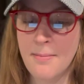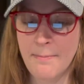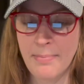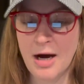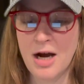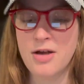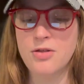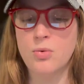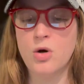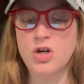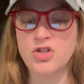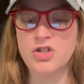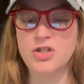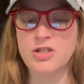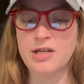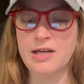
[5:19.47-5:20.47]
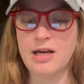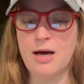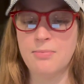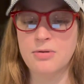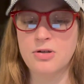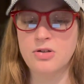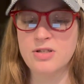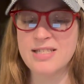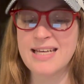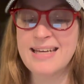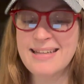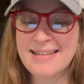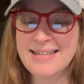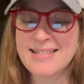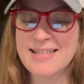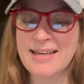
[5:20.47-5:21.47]
by the Washington Capitals
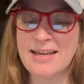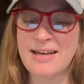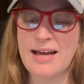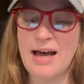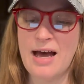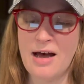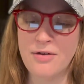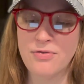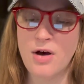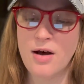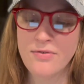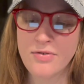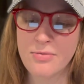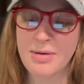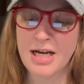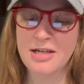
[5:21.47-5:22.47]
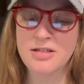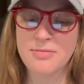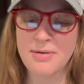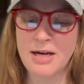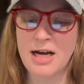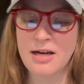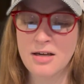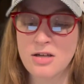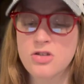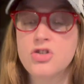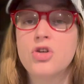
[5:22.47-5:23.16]
in the second half of a back-to-back.